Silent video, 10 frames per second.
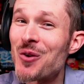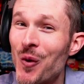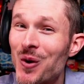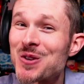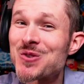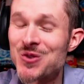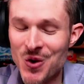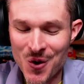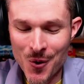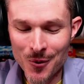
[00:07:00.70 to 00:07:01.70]
or
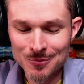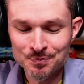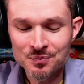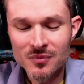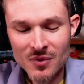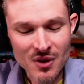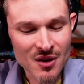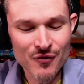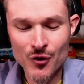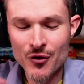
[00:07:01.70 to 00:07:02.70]
soul.
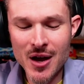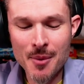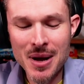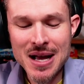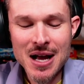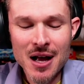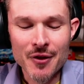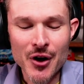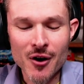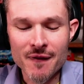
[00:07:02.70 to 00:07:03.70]
And for them,
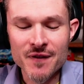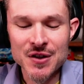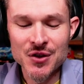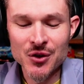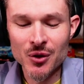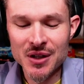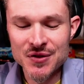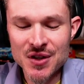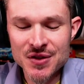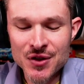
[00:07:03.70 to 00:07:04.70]
their physical
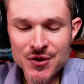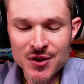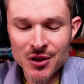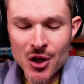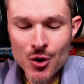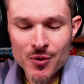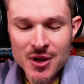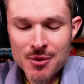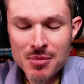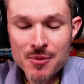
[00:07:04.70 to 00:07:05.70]
existence alone
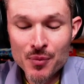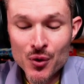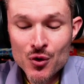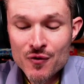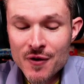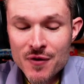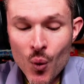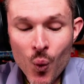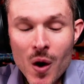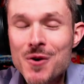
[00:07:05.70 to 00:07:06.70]
can be proof of the
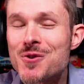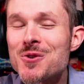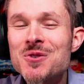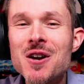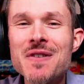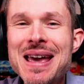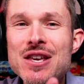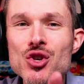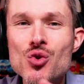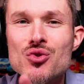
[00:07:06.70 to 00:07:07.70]
wonders of a
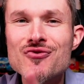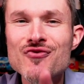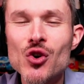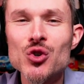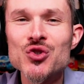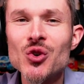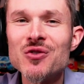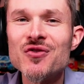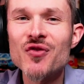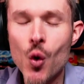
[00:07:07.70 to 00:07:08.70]
universal
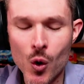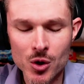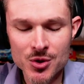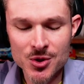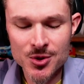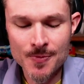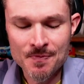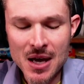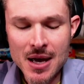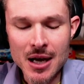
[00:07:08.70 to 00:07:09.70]
force.
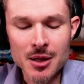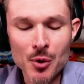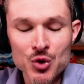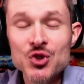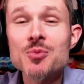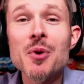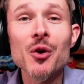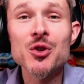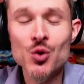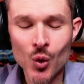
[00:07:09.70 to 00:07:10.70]
And the most
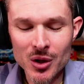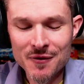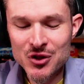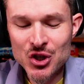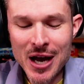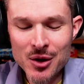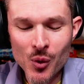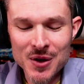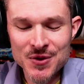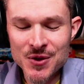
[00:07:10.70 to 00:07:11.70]
spiritual of
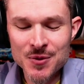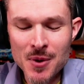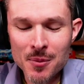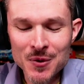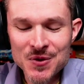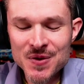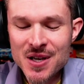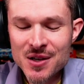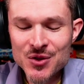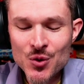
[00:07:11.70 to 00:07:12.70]
January 6th people
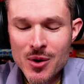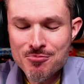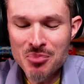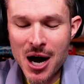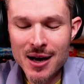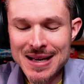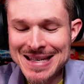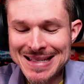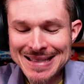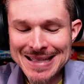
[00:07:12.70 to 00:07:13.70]
seek to embody
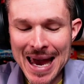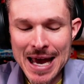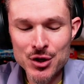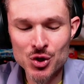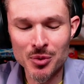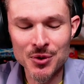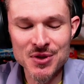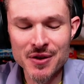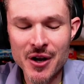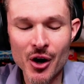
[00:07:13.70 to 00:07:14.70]
intangibles
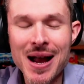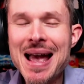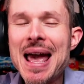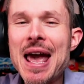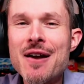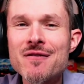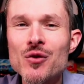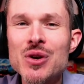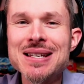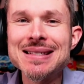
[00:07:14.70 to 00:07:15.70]
in their
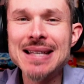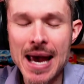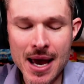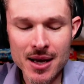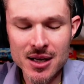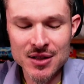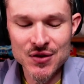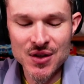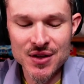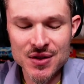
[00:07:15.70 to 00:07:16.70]
everyday
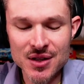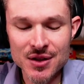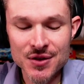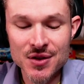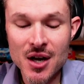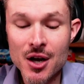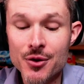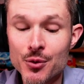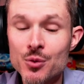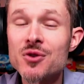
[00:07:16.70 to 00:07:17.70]
existence
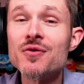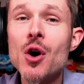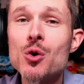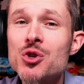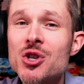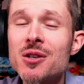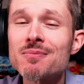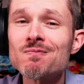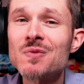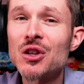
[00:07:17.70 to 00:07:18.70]
through
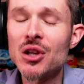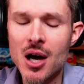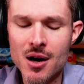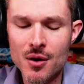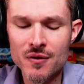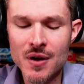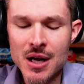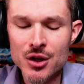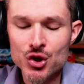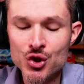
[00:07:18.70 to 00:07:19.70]
devotion, love,
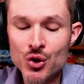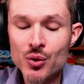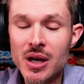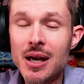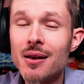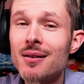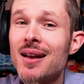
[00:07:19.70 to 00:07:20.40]
duty,